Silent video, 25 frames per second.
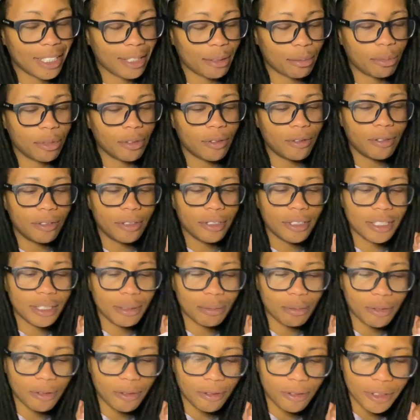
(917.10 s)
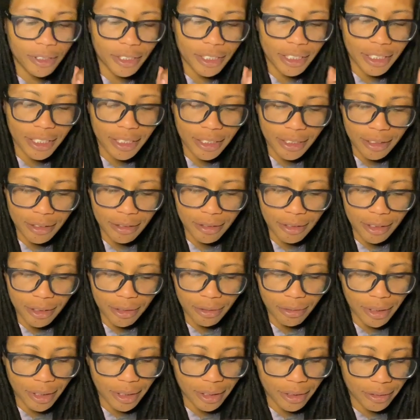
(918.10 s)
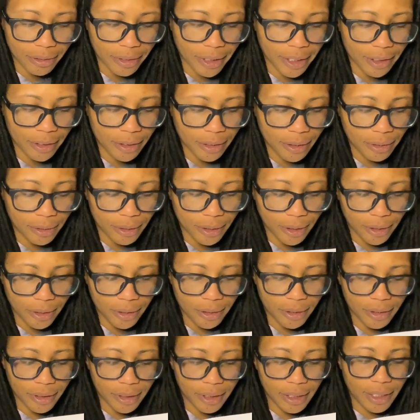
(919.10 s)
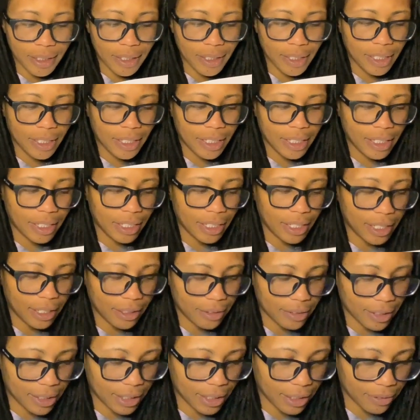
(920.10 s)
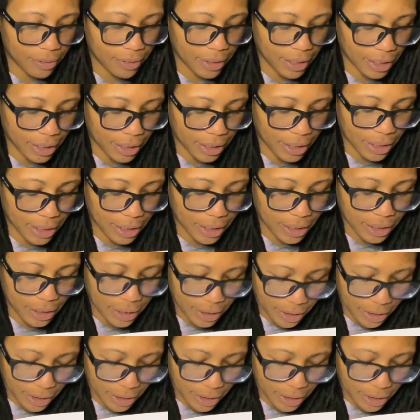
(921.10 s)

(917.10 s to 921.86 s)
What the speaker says: before your girl was running around hooting, I was definitely